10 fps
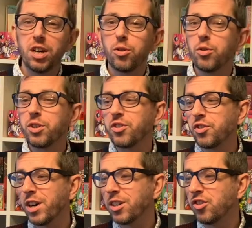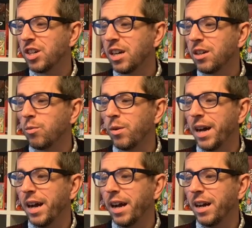order structure
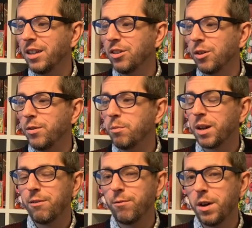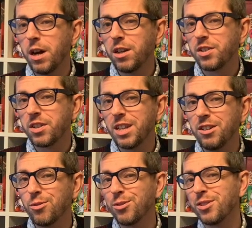where, if you play first, then
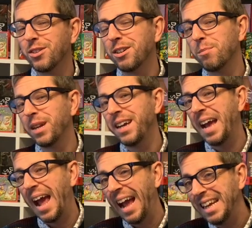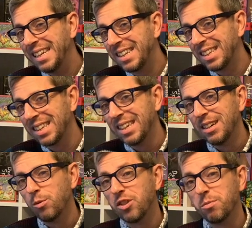you're also going to play 8th,
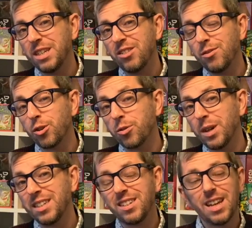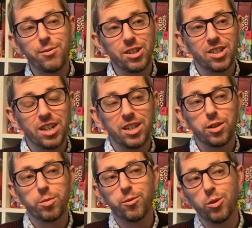which means you've got to wait 7
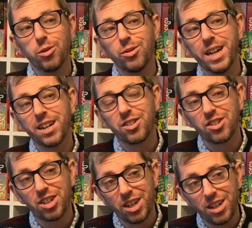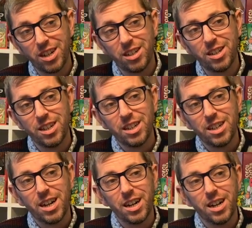turns before your next turn
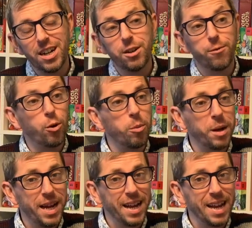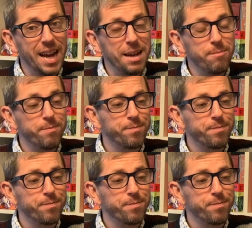in a 4-player game.